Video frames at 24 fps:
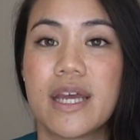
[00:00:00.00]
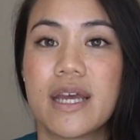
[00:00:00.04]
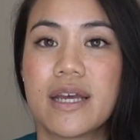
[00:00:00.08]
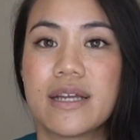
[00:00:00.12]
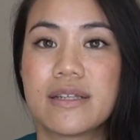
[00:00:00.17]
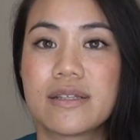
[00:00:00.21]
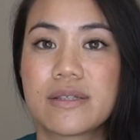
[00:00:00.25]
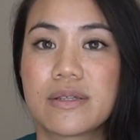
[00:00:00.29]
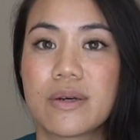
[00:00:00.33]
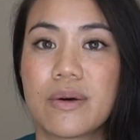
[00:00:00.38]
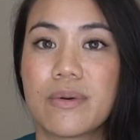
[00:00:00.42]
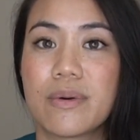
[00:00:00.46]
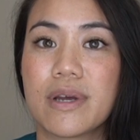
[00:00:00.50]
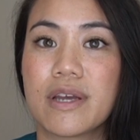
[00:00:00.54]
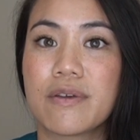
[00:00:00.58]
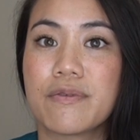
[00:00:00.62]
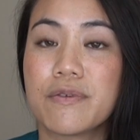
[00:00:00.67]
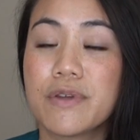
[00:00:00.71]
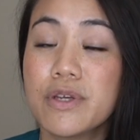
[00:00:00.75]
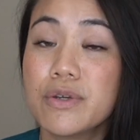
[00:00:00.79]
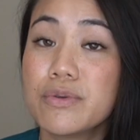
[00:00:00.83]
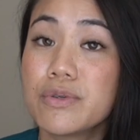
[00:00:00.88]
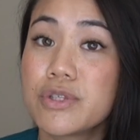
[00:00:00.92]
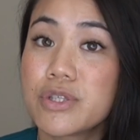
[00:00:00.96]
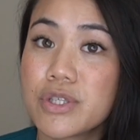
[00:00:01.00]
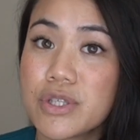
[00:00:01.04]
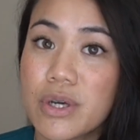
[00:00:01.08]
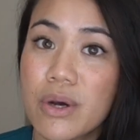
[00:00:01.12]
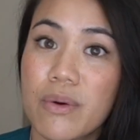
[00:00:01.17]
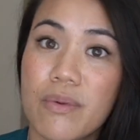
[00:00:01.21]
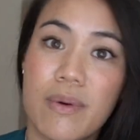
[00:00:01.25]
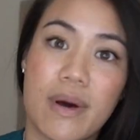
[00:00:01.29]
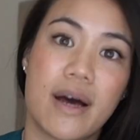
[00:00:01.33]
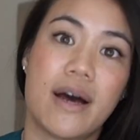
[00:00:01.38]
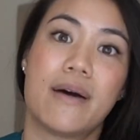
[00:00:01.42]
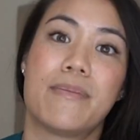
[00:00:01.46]
And so if you
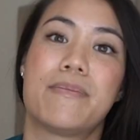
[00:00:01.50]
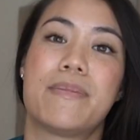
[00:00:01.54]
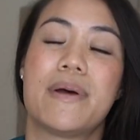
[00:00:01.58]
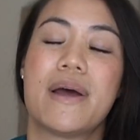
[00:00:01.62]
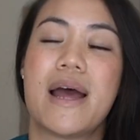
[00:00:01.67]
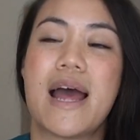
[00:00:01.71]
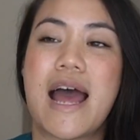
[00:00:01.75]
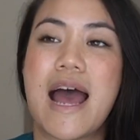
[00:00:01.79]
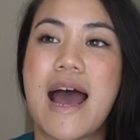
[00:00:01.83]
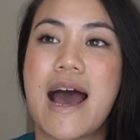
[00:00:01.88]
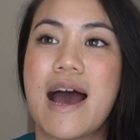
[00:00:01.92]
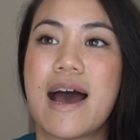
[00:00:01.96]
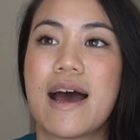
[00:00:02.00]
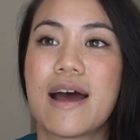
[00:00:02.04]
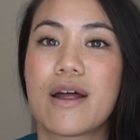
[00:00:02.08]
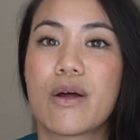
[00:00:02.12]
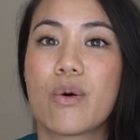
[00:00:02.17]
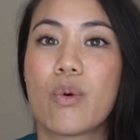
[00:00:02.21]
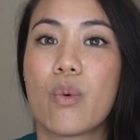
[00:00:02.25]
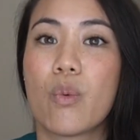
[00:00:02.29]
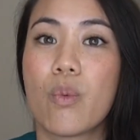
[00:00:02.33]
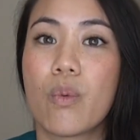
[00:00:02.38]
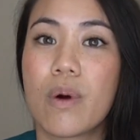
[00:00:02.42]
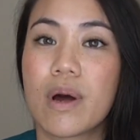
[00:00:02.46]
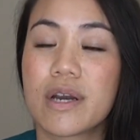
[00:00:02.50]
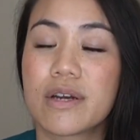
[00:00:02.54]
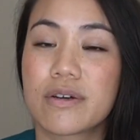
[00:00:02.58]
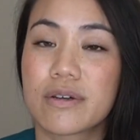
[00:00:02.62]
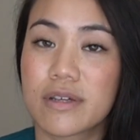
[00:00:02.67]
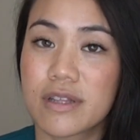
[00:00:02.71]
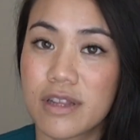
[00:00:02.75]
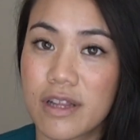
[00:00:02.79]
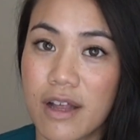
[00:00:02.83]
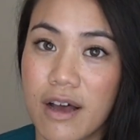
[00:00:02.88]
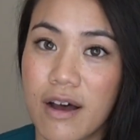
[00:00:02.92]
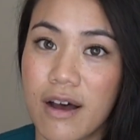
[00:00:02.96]
show up at 1
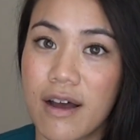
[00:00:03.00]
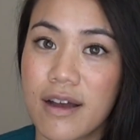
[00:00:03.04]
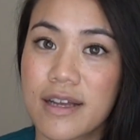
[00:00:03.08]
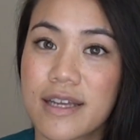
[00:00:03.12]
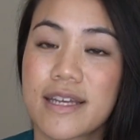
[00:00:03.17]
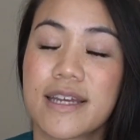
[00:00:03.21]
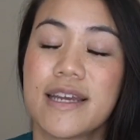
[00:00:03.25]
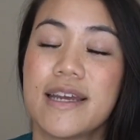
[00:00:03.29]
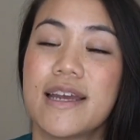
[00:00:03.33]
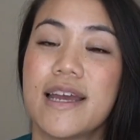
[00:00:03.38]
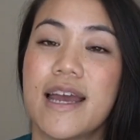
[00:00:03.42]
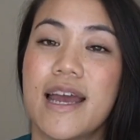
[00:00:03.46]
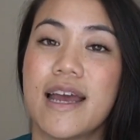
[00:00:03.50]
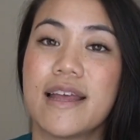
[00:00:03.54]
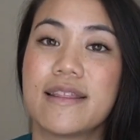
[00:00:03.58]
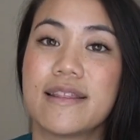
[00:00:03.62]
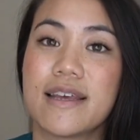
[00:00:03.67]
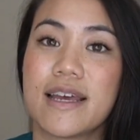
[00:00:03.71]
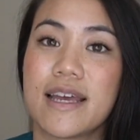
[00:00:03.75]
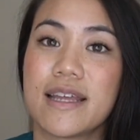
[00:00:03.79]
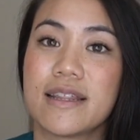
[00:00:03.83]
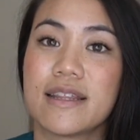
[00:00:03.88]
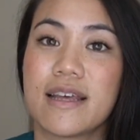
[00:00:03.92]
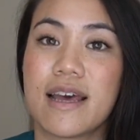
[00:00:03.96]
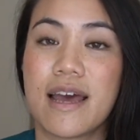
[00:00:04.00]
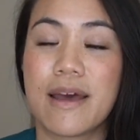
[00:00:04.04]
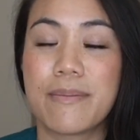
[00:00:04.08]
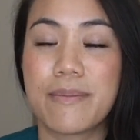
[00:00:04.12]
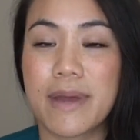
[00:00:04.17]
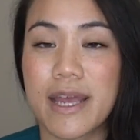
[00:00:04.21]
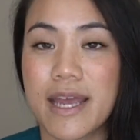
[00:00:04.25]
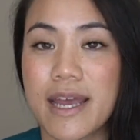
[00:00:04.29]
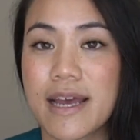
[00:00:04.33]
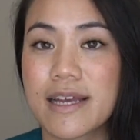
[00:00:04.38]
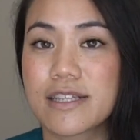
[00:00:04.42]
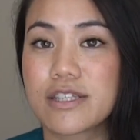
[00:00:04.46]
o'clock and then the
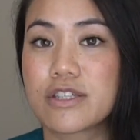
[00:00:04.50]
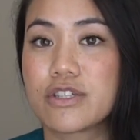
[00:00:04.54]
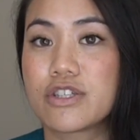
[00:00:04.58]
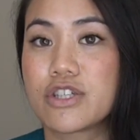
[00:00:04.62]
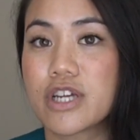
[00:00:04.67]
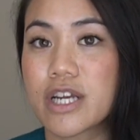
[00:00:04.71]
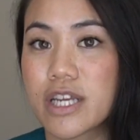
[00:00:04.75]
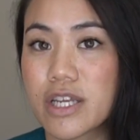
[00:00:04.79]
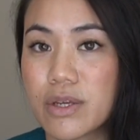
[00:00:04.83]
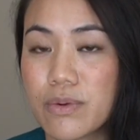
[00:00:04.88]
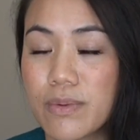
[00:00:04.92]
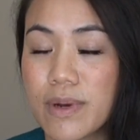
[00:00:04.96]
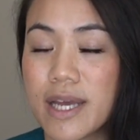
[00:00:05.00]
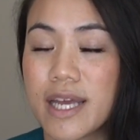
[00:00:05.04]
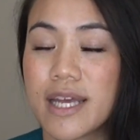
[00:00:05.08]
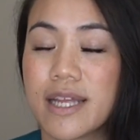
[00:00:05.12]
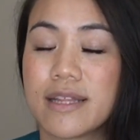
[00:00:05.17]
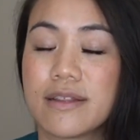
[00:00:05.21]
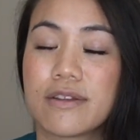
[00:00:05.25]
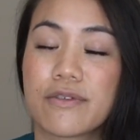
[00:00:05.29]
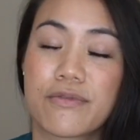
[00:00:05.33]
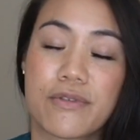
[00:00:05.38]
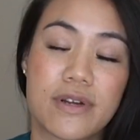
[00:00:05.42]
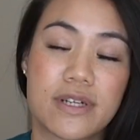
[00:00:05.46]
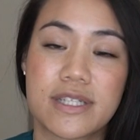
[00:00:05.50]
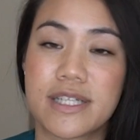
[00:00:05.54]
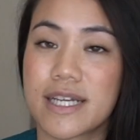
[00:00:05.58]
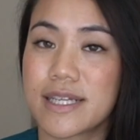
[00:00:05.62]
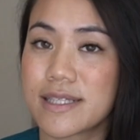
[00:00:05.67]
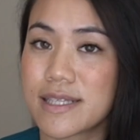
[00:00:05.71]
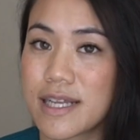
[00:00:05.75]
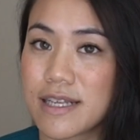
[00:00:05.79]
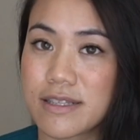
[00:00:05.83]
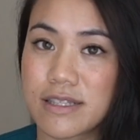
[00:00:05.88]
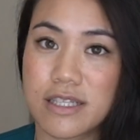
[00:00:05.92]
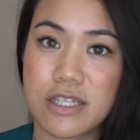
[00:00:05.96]
MA has to check you in, the front
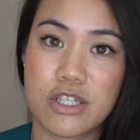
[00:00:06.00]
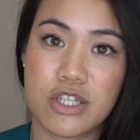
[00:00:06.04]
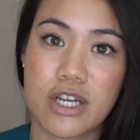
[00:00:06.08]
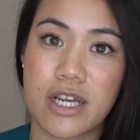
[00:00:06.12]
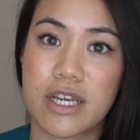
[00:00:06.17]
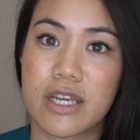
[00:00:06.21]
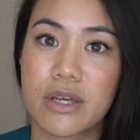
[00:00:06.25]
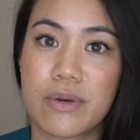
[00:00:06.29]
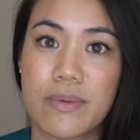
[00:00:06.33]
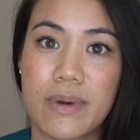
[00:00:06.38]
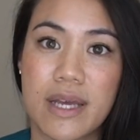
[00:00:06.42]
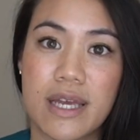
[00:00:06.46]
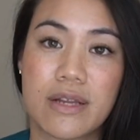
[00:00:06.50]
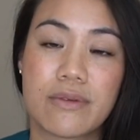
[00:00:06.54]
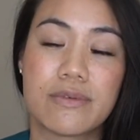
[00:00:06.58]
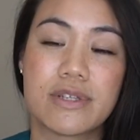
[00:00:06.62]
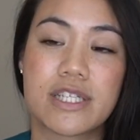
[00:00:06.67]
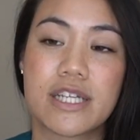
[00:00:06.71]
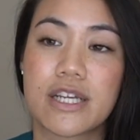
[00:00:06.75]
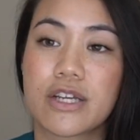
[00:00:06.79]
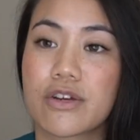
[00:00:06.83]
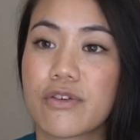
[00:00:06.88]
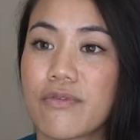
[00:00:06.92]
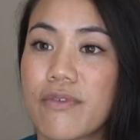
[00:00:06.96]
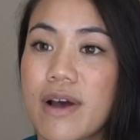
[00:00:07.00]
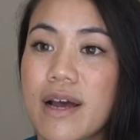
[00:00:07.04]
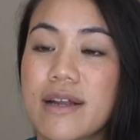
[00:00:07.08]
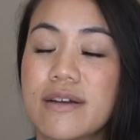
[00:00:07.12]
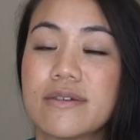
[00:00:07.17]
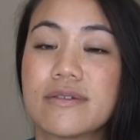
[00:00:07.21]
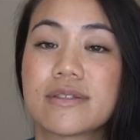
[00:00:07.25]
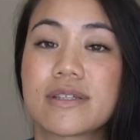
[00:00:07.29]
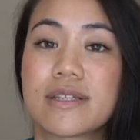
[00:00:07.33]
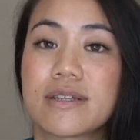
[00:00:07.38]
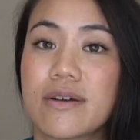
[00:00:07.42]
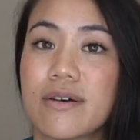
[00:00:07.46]
desk has to check you in, we take your
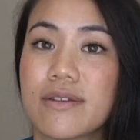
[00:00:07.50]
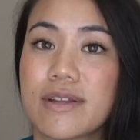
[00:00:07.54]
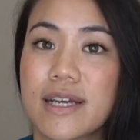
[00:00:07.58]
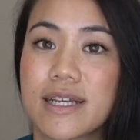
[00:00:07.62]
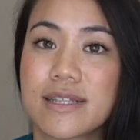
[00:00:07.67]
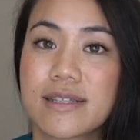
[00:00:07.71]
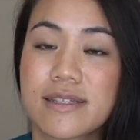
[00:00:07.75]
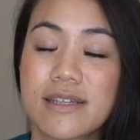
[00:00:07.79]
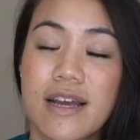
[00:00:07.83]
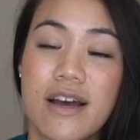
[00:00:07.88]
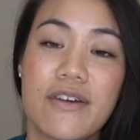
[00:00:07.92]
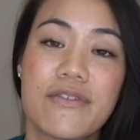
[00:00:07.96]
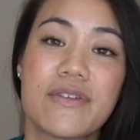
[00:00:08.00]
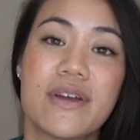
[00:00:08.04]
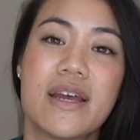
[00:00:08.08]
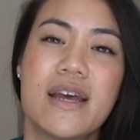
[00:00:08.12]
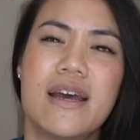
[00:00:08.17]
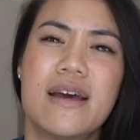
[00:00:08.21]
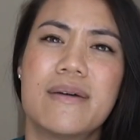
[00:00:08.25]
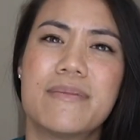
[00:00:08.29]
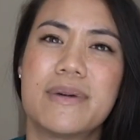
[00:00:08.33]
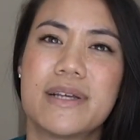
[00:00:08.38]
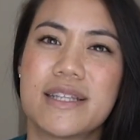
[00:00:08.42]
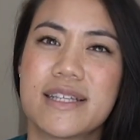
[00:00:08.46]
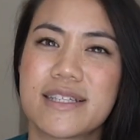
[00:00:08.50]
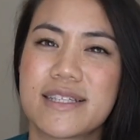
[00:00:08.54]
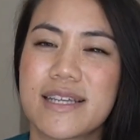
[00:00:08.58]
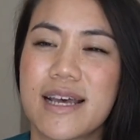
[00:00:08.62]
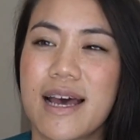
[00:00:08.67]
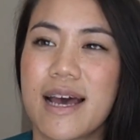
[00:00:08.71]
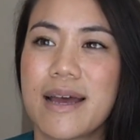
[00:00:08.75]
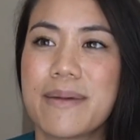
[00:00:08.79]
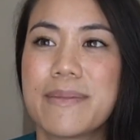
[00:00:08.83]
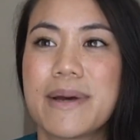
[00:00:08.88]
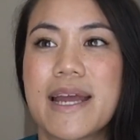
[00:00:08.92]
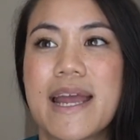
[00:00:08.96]
vitals and all that stuff, by the
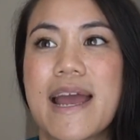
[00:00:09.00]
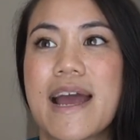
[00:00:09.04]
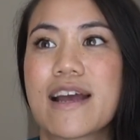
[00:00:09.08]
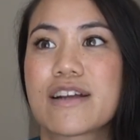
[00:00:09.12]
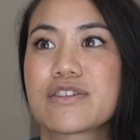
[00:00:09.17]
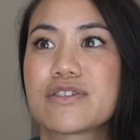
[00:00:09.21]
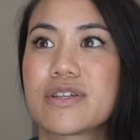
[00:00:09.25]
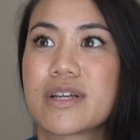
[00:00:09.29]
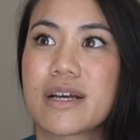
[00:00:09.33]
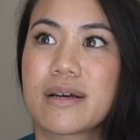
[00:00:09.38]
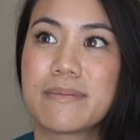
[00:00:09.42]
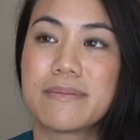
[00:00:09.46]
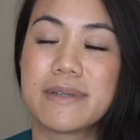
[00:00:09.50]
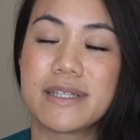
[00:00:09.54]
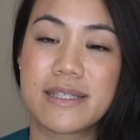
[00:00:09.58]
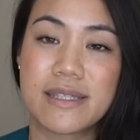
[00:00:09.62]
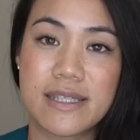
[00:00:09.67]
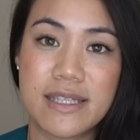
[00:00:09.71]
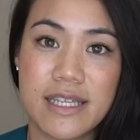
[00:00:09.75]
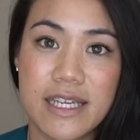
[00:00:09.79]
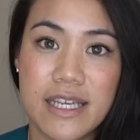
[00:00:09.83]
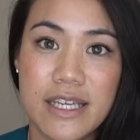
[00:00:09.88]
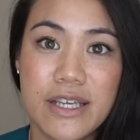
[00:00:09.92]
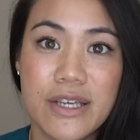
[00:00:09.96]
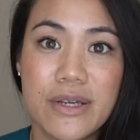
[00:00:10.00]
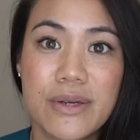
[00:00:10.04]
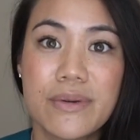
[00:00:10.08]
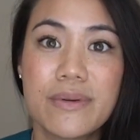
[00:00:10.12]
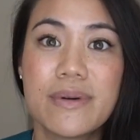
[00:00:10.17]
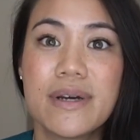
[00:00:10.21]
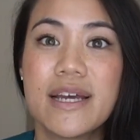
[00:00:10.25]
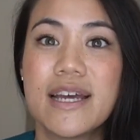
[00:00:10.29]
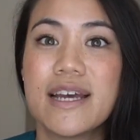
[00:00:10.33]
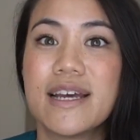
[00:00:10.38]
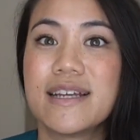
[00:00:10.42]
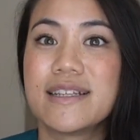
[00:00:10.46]
time I actually come and see
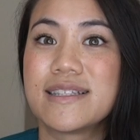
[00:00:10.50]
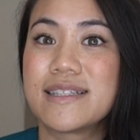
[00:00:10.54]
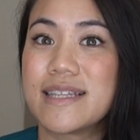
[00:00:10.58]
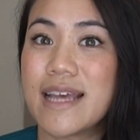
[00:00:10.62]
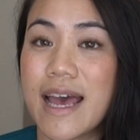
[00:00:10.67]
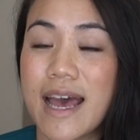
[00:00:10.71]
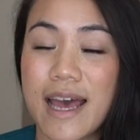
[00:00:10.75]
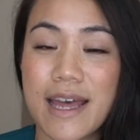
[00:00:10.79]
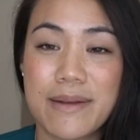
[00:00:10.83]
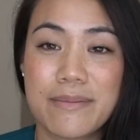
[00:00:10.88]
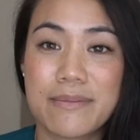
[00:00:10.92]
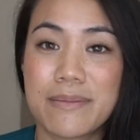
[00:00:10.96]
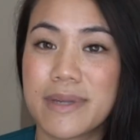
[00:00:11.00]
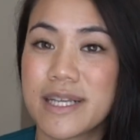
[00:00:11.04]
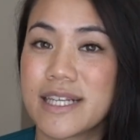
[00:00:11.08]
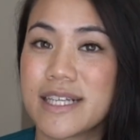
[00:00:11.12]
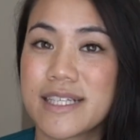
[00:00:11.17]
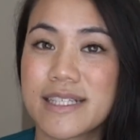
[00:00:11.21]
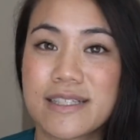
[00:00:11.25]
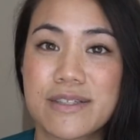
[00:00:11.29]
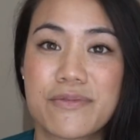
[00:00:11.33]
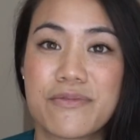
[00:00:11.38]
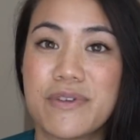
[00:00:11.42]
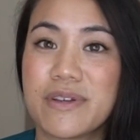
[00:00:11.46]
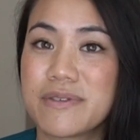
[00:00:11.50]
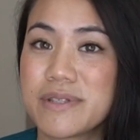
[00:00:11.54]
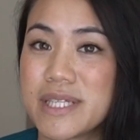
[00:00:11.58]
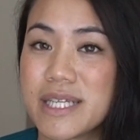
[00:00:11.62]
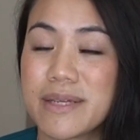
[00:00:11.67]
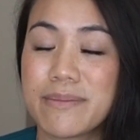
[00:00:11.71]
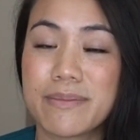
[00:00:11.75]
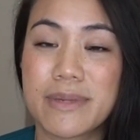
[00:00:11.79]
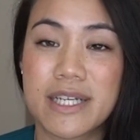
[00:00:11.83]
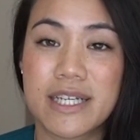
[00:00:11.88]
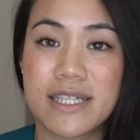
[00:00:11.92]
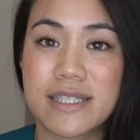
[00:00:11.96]
you, 10 minutes,
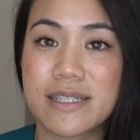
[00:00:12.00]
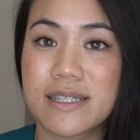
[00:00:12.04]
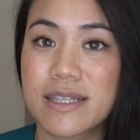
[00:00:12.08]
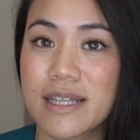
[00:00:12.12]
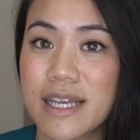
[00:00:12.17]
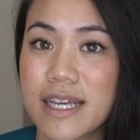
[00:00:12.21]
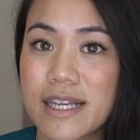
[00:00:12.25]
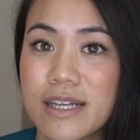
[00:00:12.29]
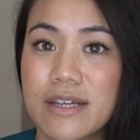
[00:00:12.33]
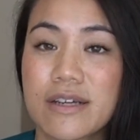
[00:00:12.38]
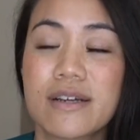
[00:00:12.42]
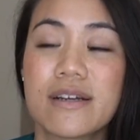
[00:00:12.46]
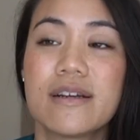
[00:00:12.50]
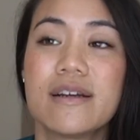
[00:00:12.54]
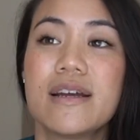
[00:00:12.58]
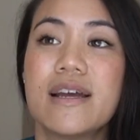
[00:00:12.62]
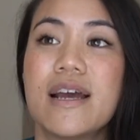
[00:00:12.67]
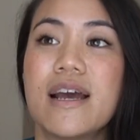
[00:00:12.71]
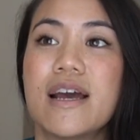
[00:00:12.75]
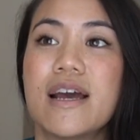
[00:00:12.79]
15 minutes later,